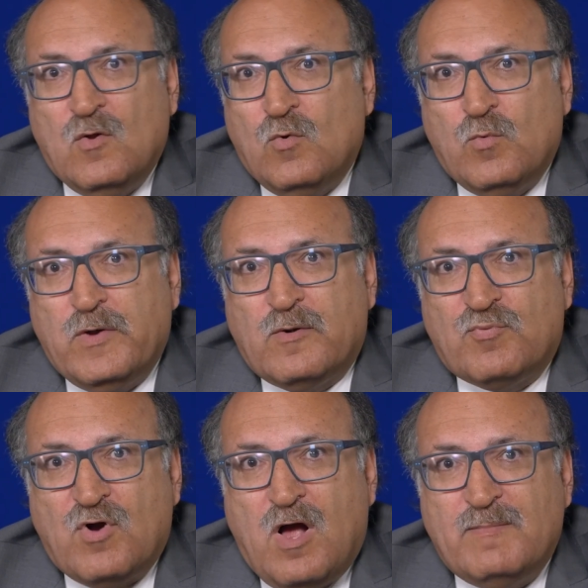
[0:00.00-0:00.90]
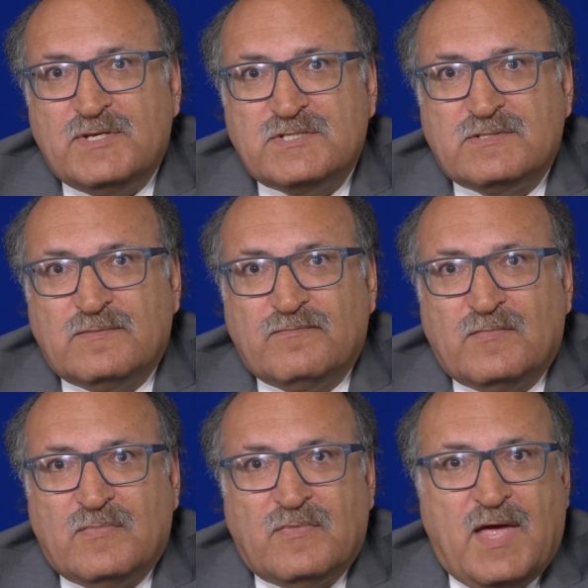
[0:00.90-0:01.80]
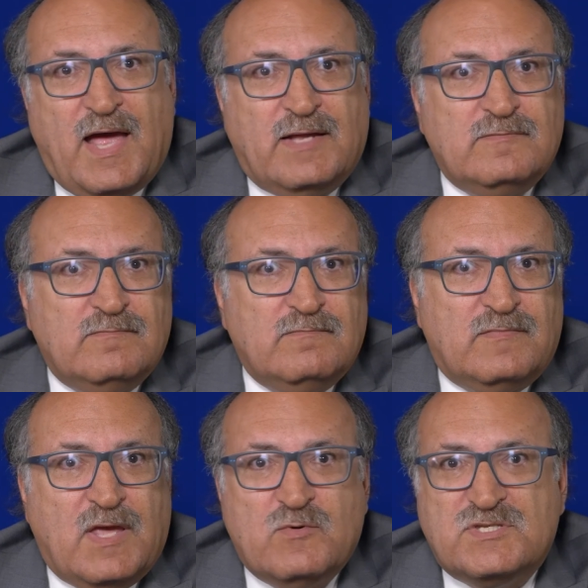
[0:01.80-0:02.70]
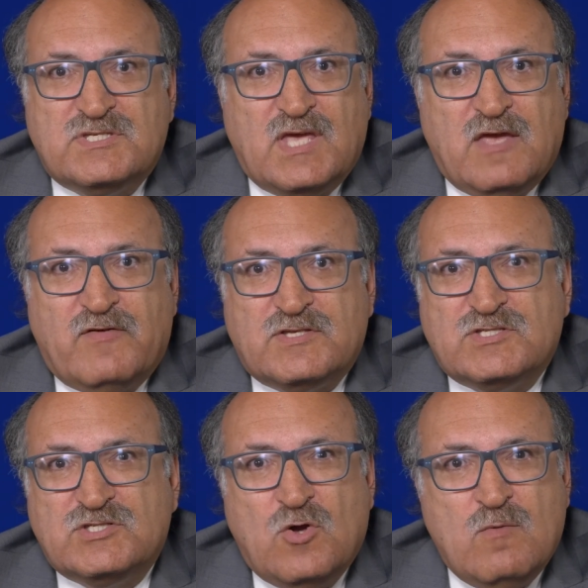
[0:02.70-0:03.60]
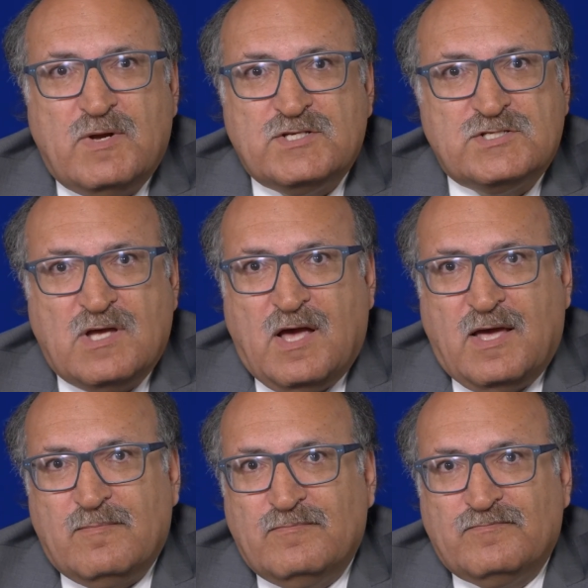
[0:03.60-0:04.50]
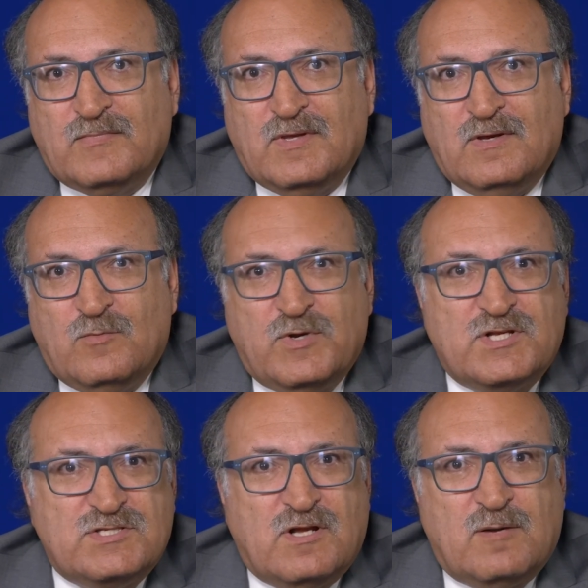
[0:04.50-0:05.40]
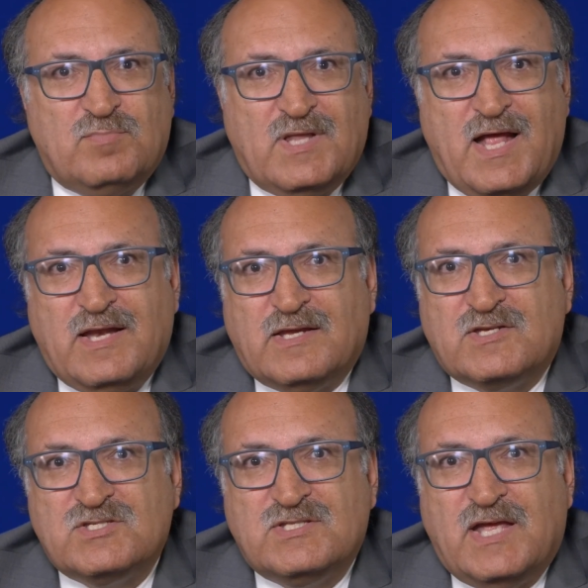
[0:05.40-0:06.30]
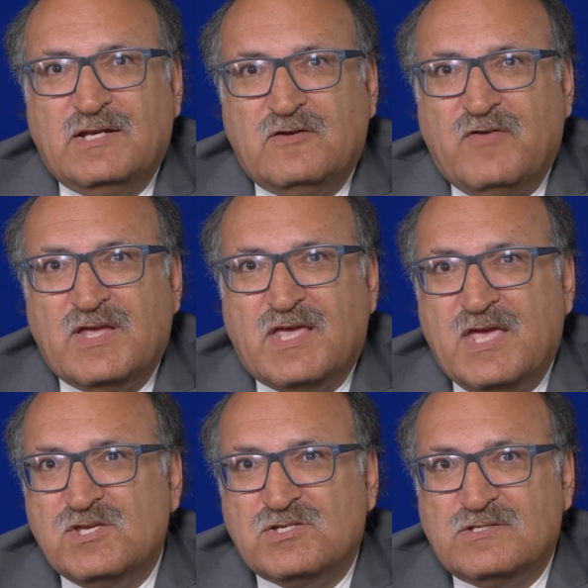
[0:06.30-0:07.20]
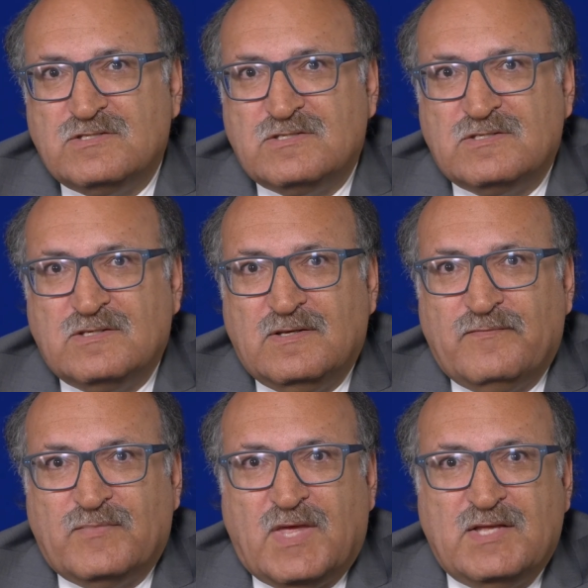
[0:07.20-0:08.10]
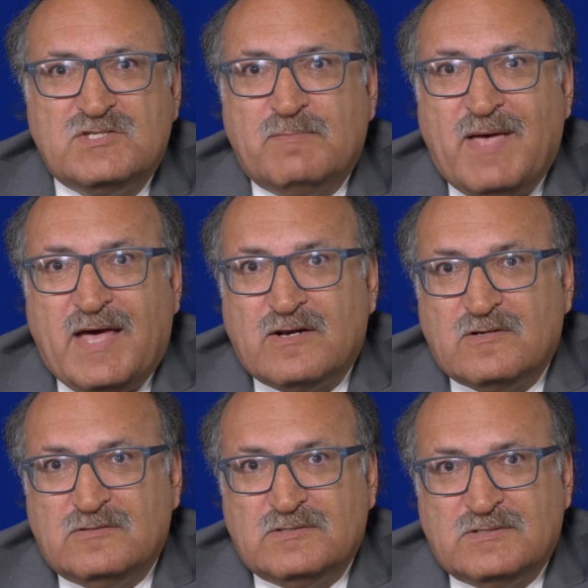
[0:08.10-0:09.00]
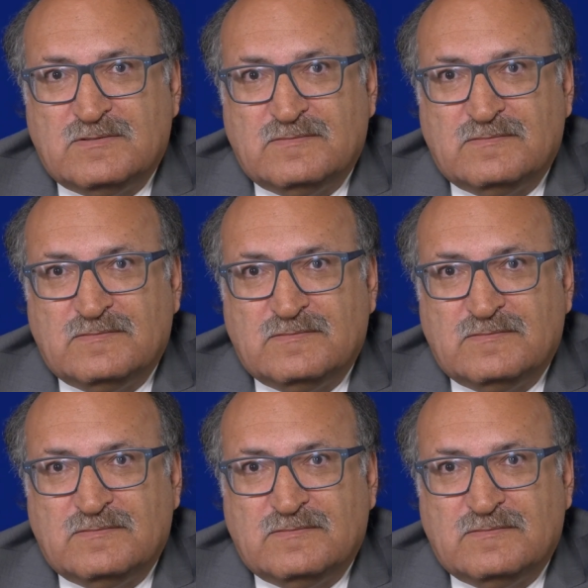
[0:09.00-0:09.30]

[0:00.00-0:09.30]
We were promised that they would save us so much time we could start planning extended vacations and sabbaticals.